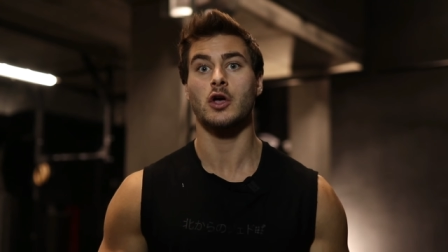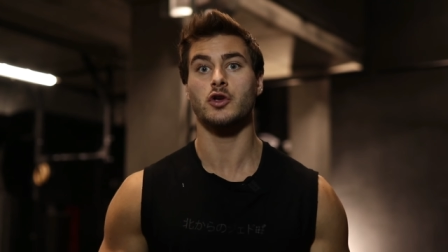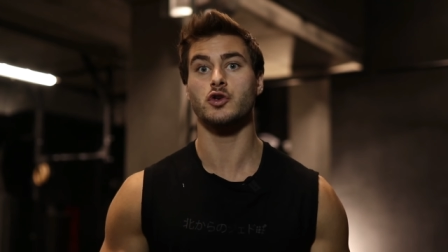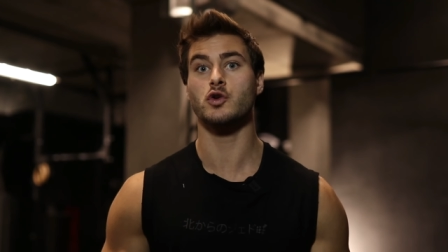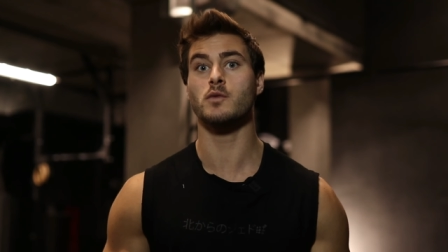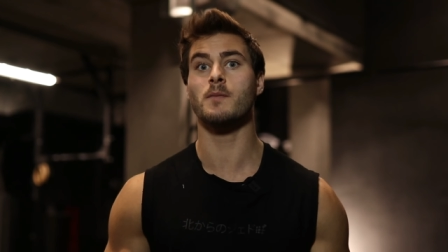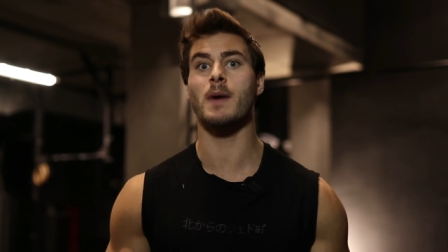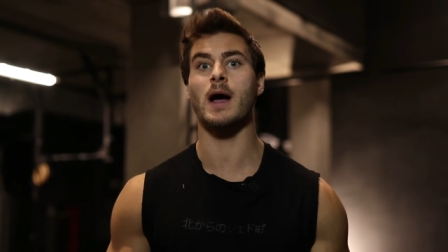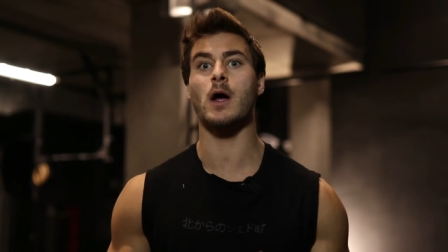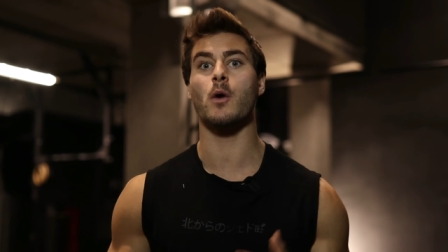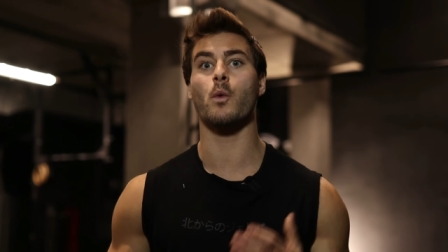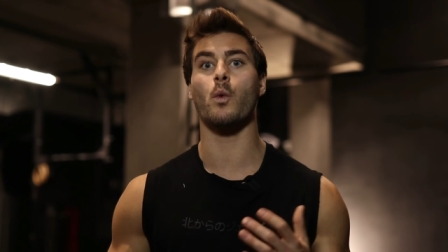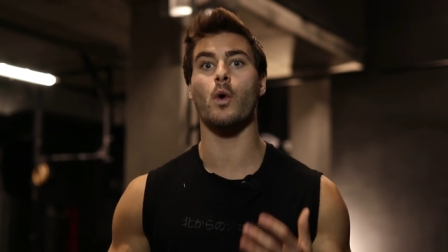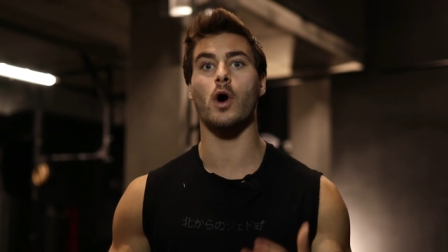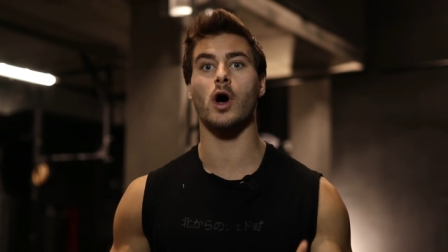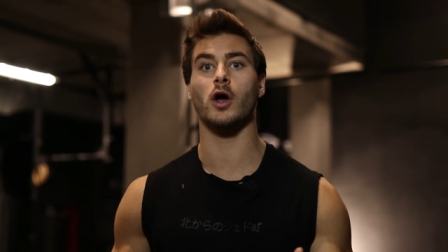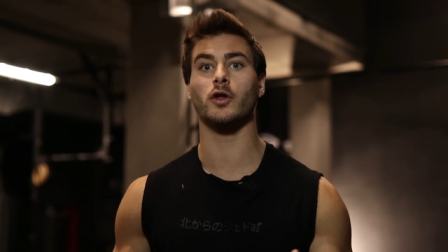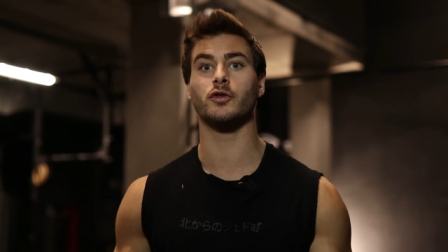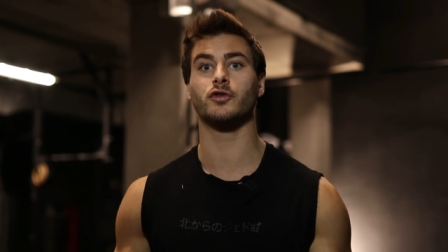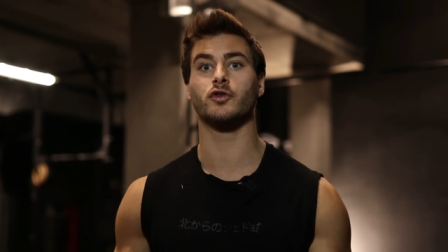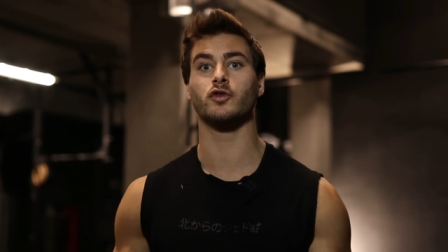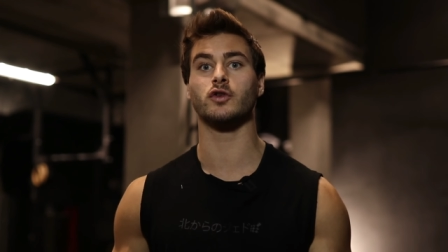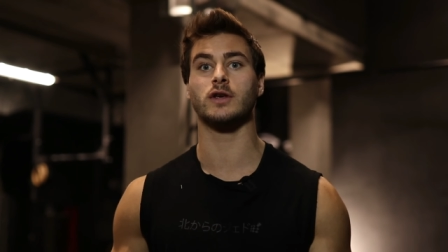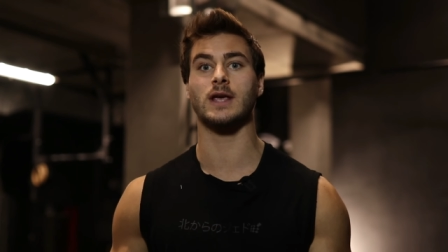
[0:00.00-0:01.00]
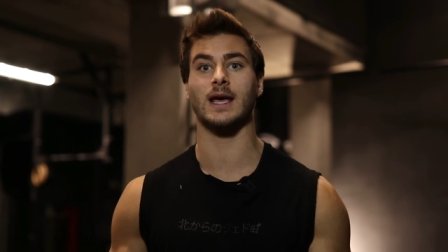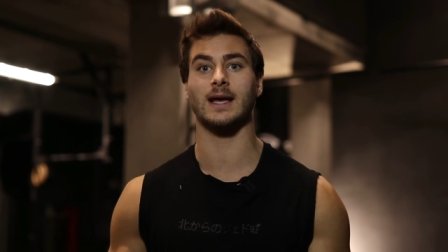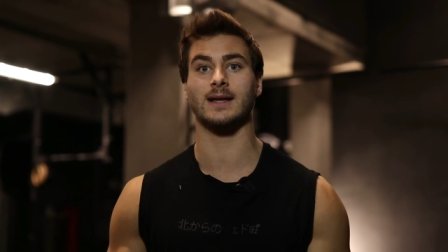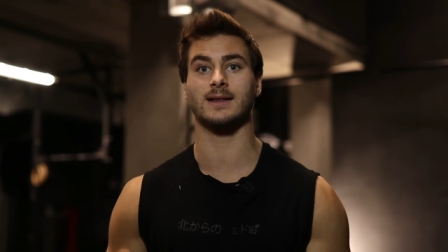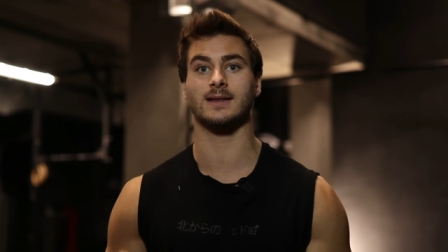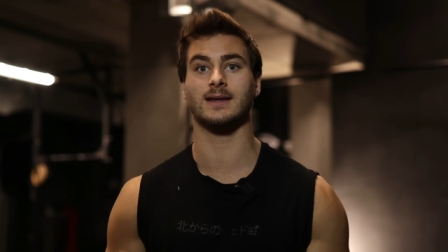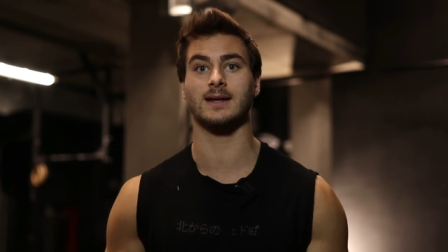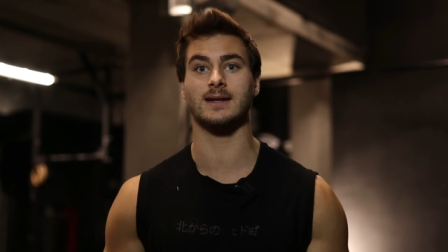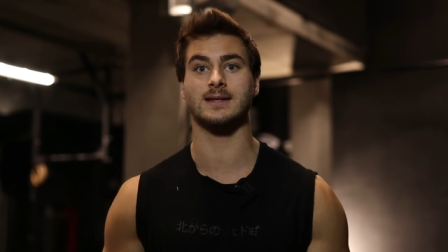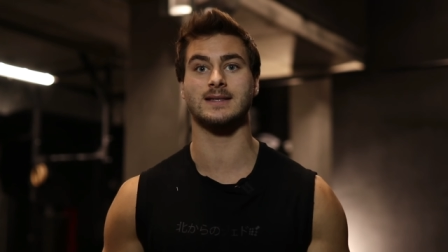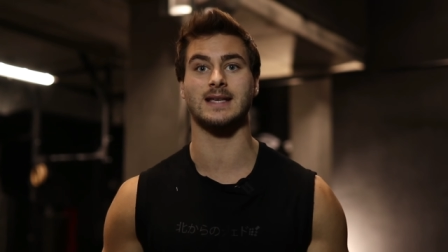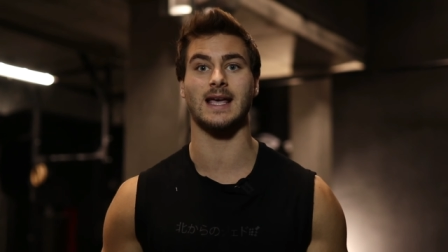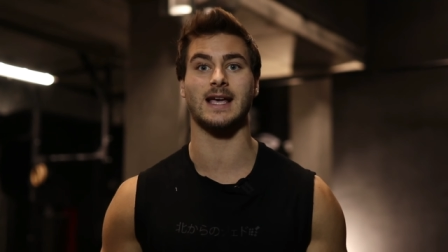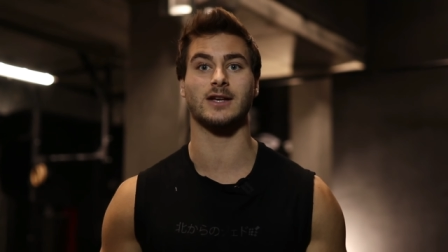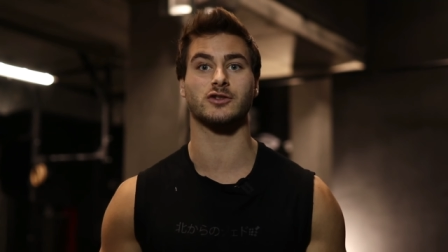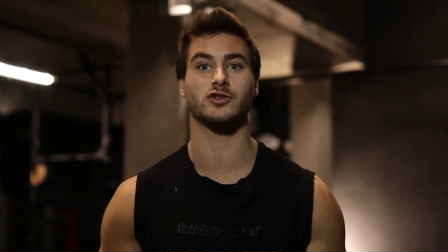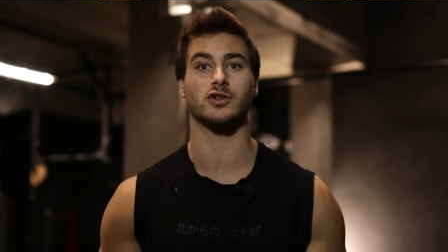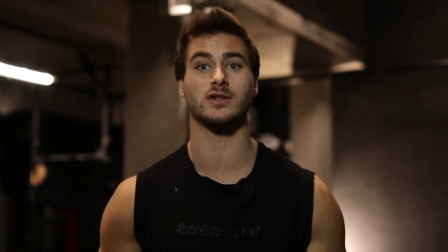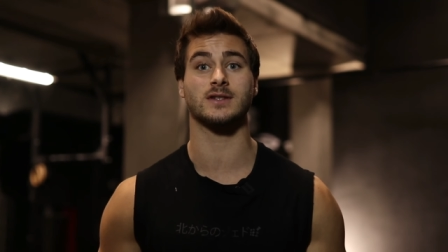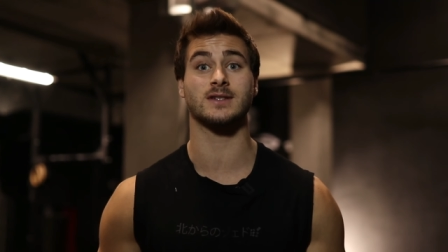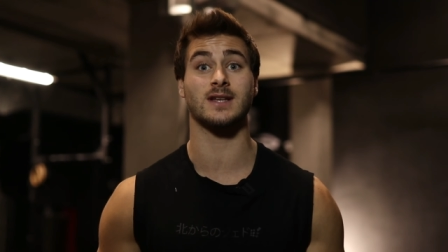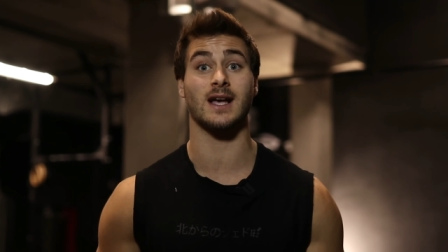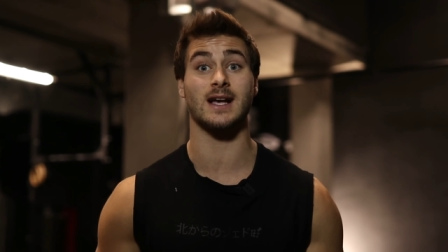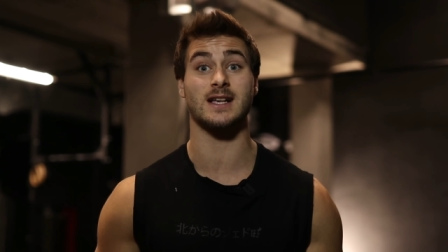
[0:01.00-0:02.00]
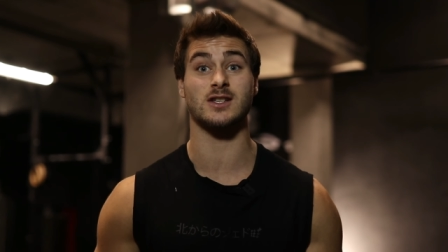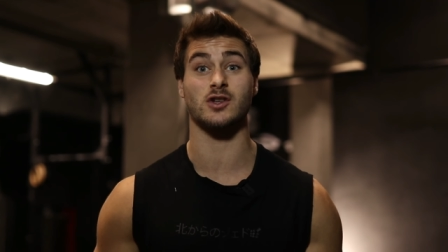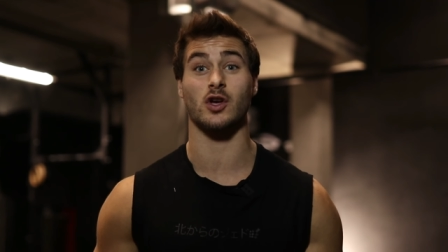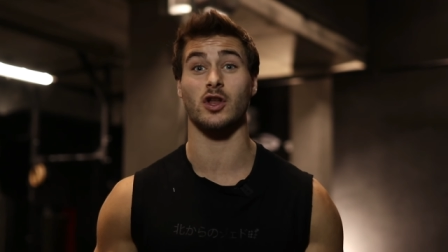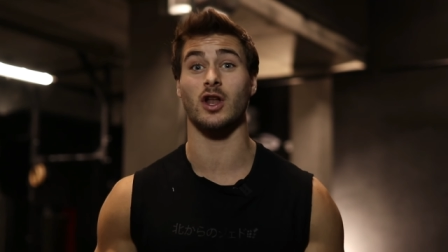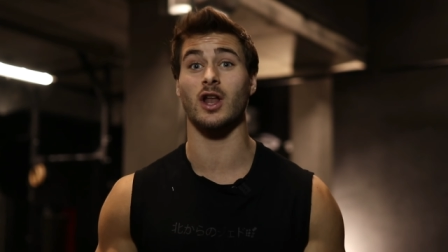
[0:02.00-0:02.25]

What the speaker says: you might want to get this exercise